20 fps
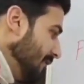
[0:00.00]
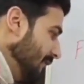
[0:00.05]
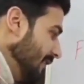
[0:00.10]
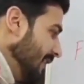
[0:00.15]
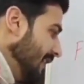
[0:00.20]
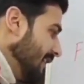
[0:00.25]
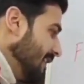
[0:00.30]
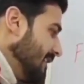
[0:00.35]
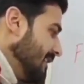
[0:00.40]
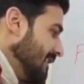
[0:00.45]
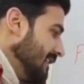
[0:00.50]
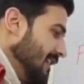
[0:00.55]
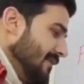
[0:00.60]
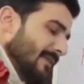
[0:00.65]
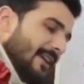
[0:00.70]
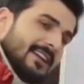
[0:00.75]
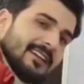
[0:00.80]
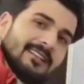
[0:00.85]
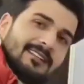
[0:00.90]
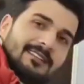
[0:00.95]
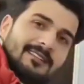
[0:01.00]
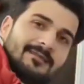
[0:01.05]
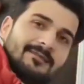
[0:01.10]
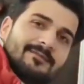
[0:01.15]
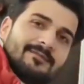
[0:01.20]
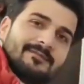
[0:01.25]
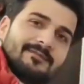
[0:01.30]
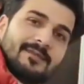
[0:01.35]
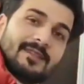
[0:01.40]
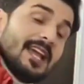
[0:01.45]
we get the same angle.
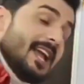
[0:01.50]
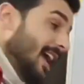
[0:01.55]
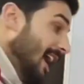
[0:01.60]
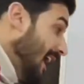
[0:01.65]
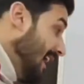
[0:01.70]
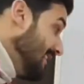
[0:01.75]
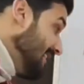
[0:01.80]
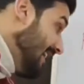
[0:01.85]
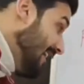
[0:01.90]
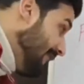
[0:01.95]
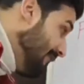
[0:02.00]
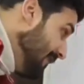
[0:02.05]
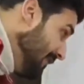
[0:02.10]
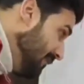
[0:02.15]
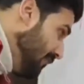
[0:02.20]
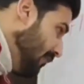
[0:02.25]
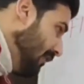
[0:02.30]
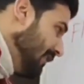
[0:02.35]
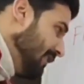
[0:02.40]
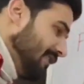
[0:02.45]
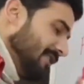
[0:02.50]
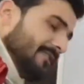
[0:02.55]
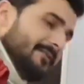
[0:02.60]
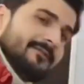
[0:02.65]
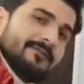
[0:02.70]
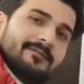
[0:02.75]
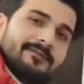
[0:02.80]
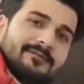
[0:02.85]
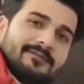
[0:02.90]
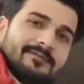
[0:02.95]
At every
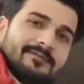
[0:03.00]
point,